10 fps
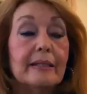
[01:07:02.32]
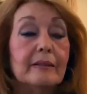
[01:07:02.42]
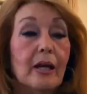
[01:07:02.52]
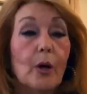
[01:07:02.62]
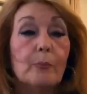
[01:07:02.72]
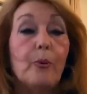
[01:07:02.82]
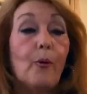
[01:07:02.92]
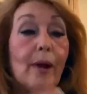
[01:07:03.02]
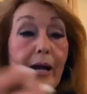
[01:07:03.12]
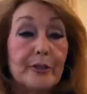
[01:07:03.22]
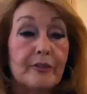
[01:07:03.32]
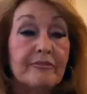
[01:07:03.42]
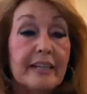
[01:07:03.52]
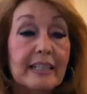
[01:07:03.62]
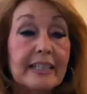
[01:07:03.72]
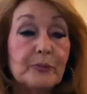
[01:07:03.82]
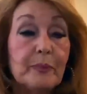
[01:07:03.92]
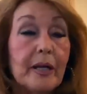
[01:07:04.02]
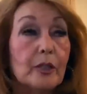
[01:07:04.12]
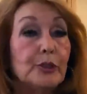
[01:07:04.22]
and pour out your feelings
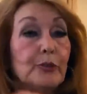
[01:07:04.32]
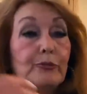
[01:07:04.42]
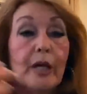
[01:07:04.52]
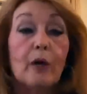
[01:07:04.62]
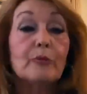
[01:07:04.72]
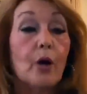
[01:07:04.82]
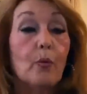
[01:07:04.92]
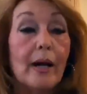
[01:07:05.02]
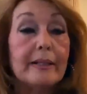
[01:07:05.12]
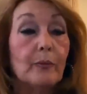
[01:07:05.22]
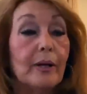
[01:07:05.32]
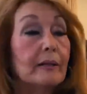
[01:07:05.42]
because you don't know if